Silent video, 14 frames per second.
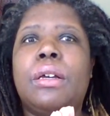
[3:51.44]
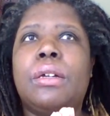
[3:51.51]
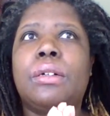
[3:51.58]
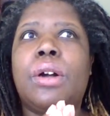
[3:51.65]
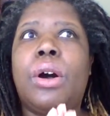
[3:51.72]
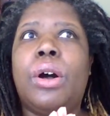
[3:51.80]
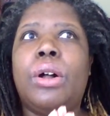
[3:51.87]

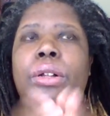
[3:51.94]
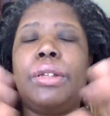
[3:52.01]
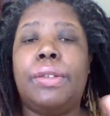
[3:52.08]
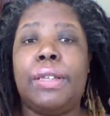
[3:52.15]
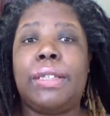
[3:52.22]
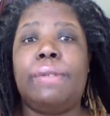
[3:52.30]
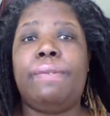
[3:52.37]
called
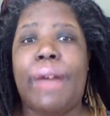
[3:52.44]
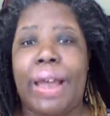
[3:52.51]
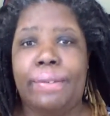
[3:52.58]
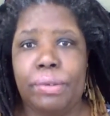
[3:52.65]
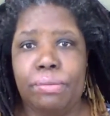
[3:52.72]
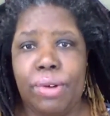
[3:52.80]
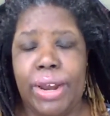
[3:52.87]
the
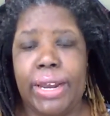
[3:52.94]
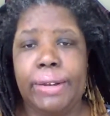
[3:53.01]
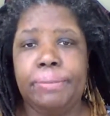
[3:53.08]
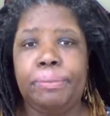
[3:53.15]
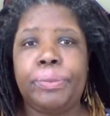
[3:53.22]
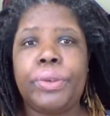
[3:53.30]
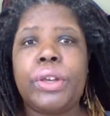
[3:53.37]
survival brain.
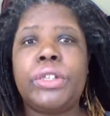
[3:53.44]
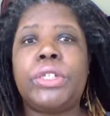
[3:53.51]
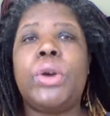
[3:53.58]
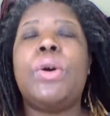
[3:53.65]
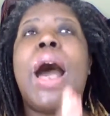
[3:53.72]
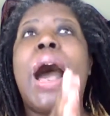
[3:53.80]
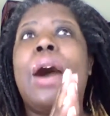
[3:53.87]

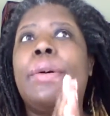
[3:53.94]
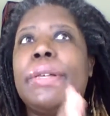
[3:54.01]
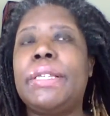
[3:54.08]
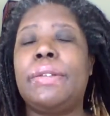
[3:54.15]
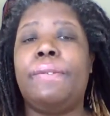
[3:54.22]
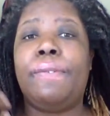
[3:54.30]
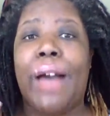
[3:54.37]
So our
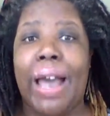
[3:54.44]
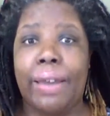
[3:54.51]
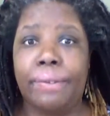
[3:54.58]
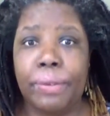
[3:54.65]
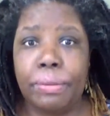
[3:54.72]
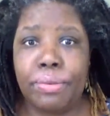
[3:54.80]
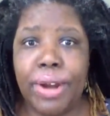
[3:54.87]

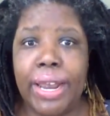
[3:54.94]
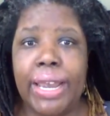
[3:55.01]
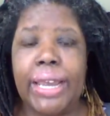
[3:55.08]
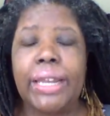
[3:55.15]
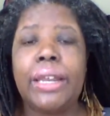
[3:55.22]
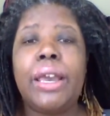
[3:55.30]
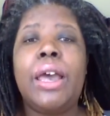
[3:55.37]
survival
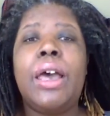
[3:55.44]
brain